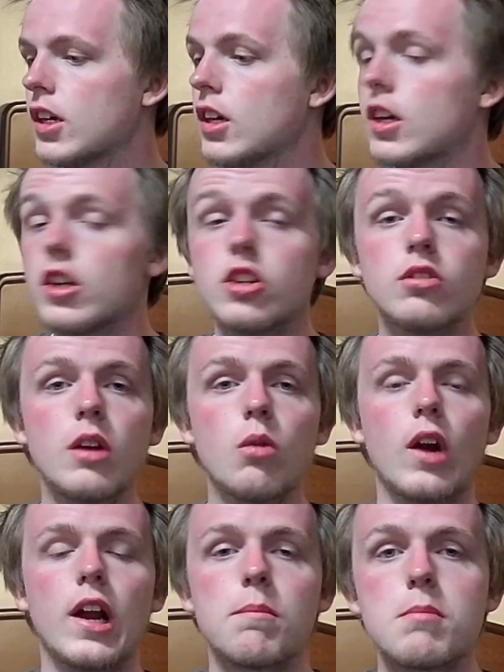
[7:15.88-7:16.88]
you'd get
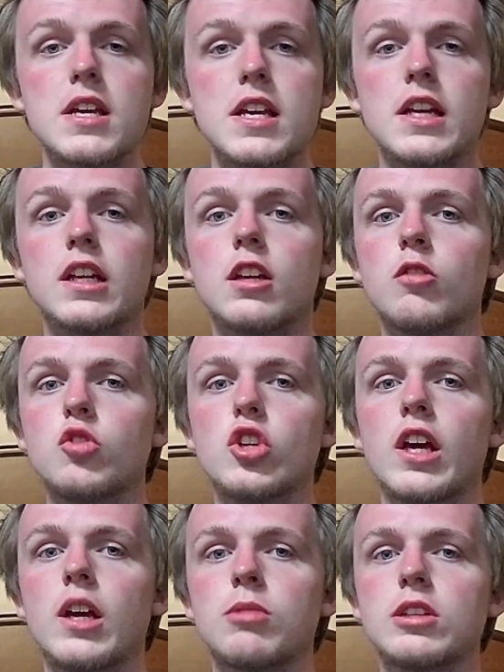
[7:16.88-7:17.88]
what I mean if you
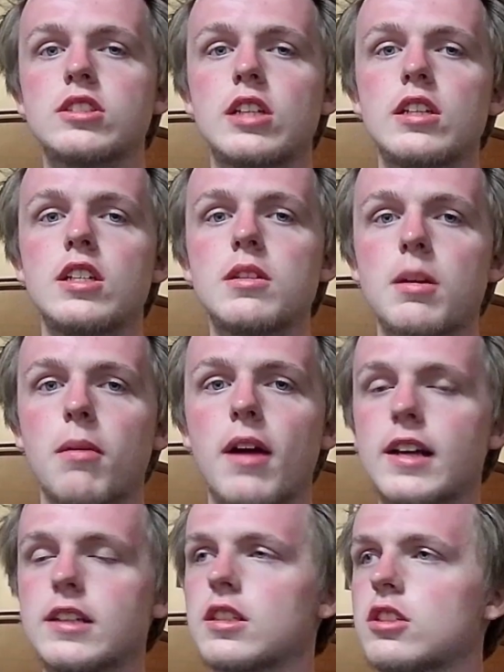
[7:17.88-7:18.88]
came to Sidney,
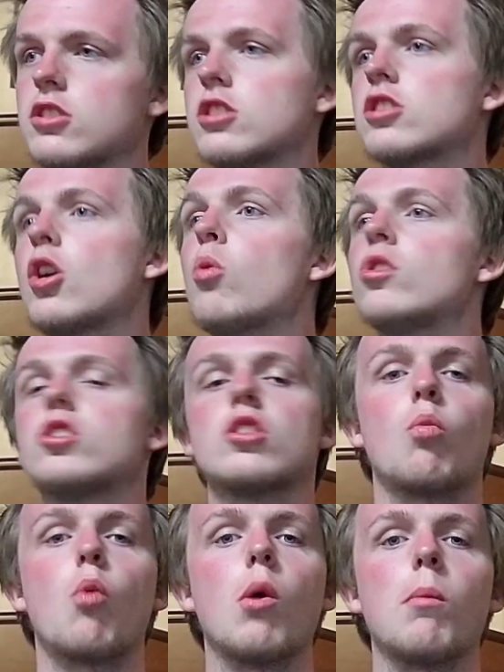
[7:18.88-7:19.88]
Nebraska. You just go into the
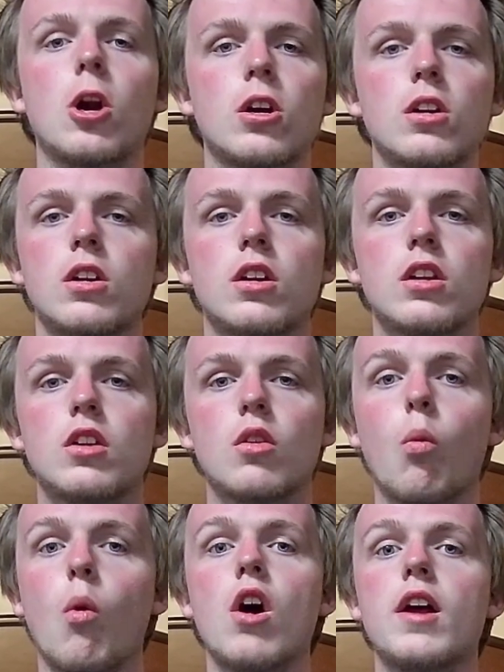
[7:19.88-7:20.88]
Walmart, the
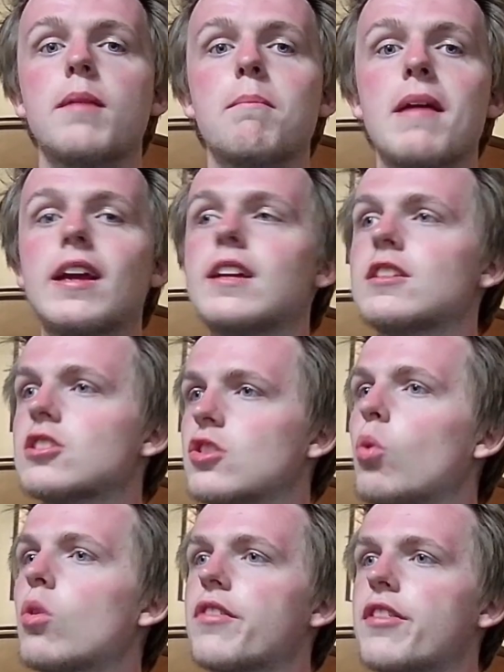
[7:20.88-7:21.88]
one main
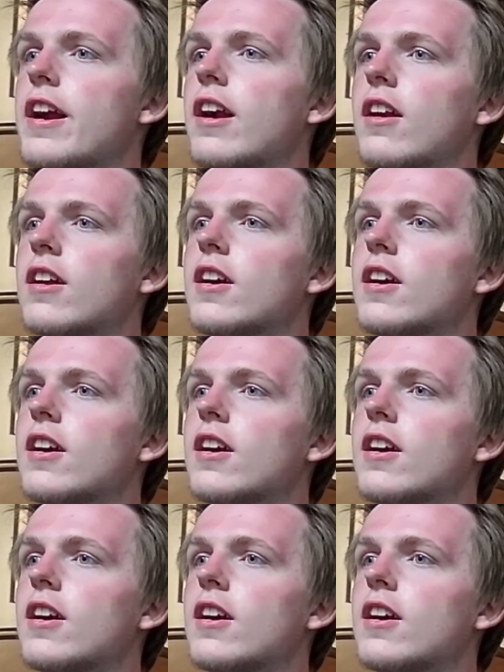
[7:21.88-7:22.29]
store there.